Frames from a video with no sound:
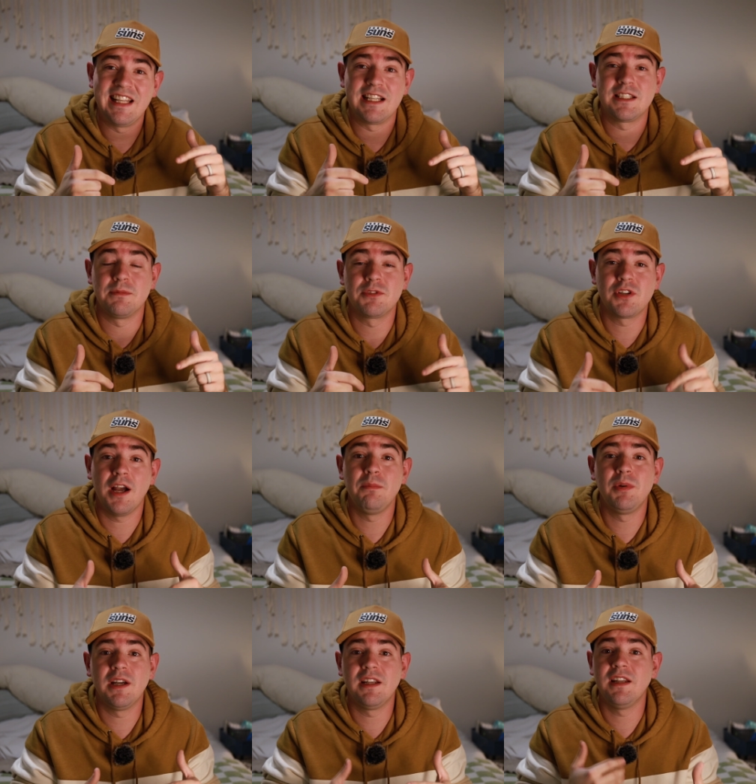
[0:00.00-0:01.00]
hit that
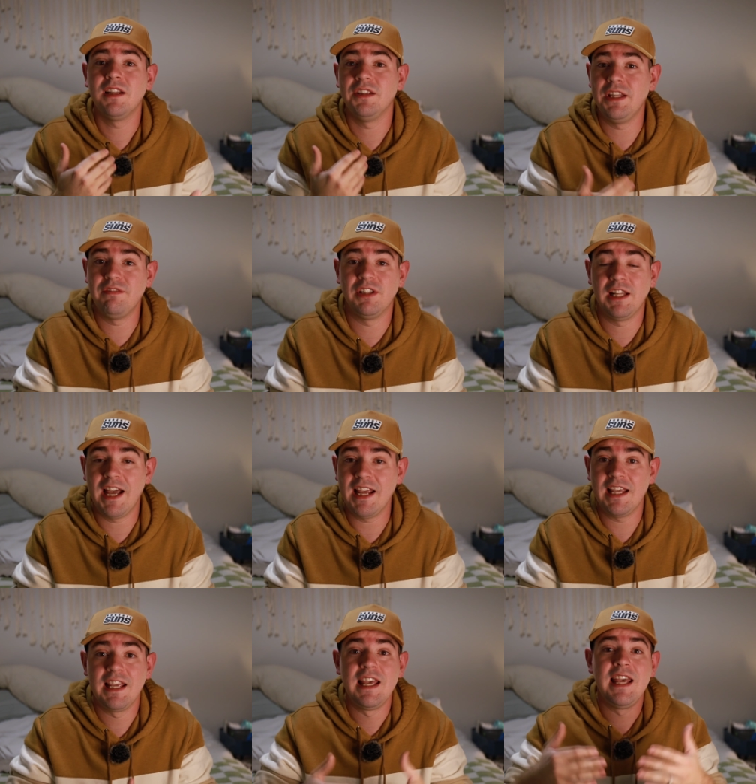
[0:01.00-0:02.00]
subscribe button, leave a
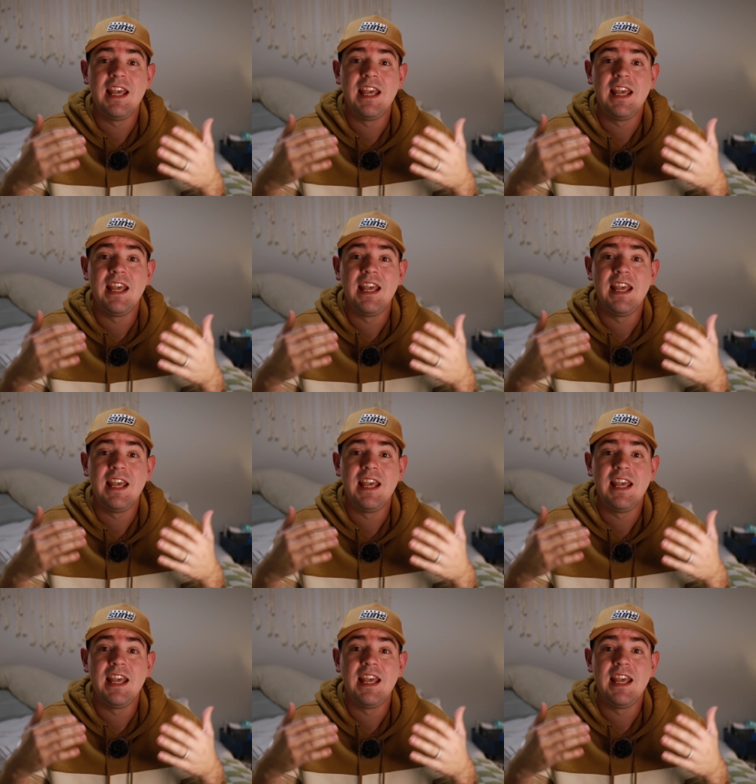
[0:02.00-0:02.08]
like,